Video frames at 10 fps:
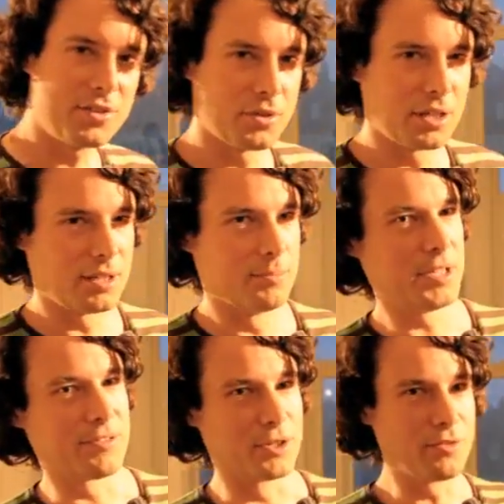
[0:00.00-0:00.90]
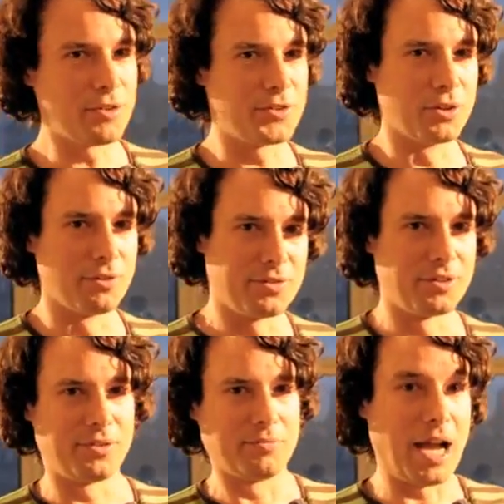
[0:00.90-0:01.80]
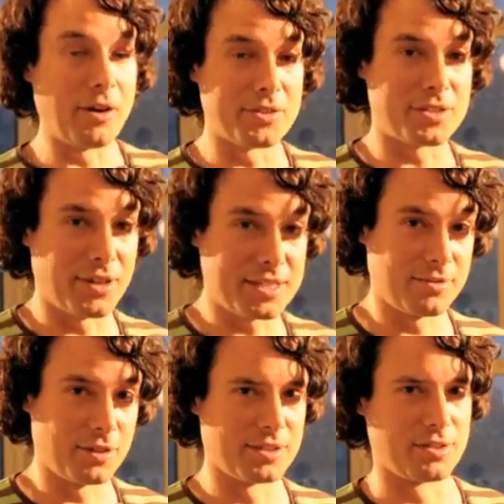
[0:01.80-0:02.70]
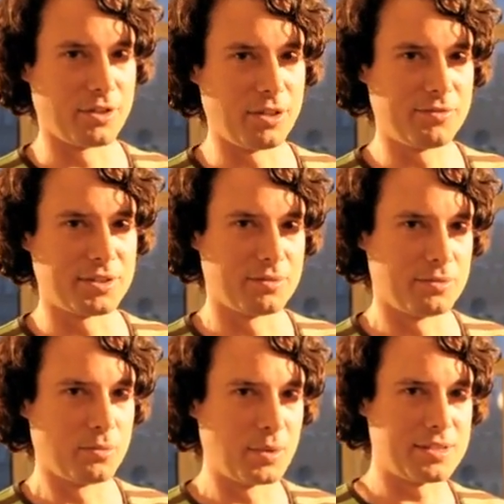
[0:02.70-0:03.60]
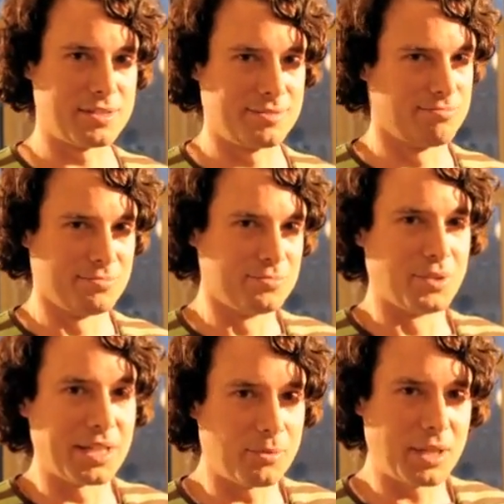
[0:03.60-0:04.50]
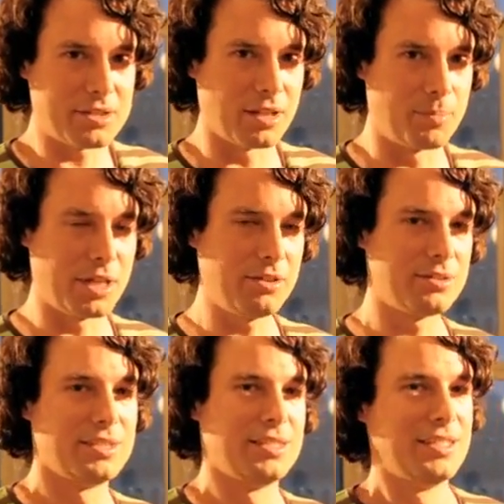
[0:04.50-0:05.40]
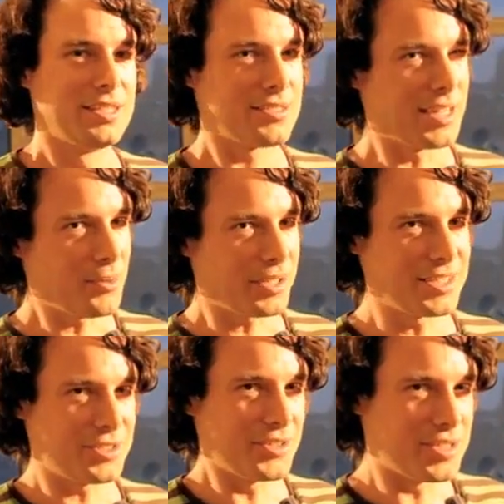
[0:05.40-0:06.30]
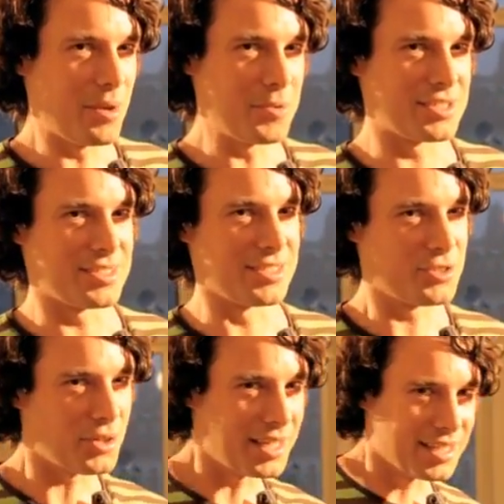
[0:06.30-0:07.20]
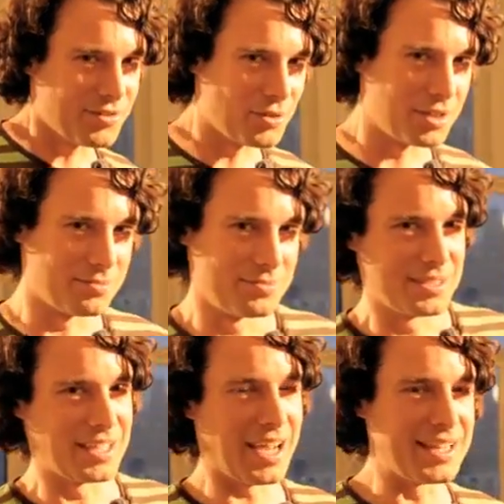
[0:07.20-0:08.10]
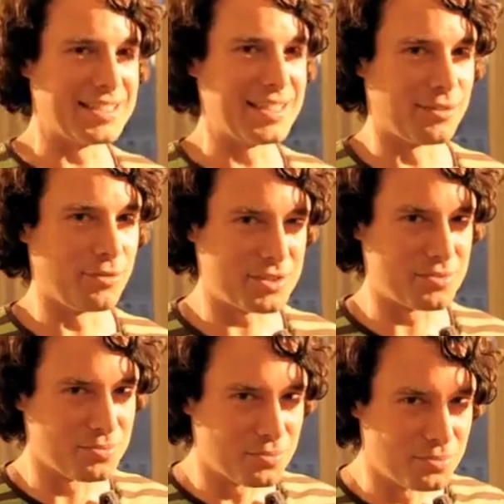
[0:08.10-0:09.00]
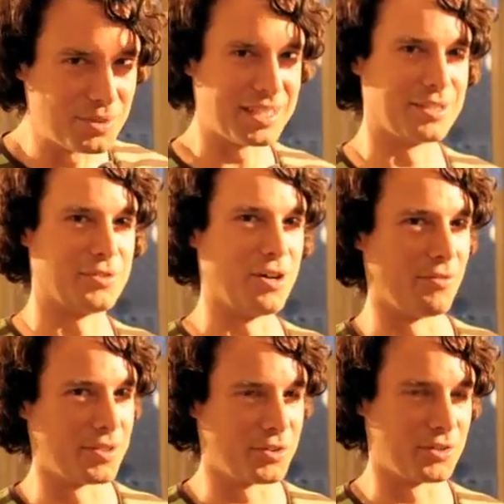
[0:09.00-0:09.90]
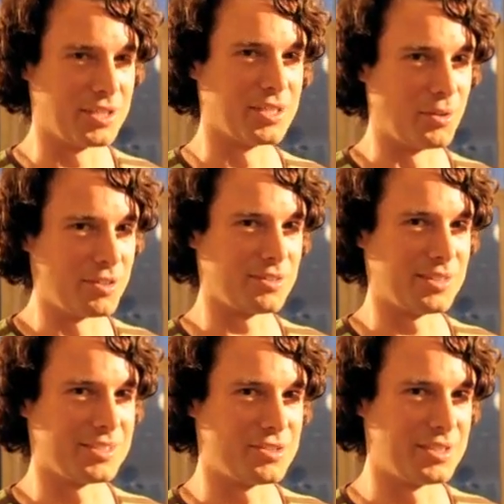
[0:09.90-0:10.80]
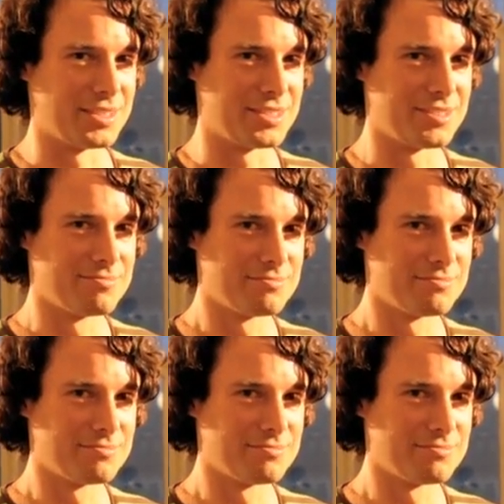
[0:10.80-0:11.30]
you a bit of an overview of how this festival has evolved and what it's all about. So now we're going to show you some images to try to give you an idea of what's really involved if you're here wandering around the streets.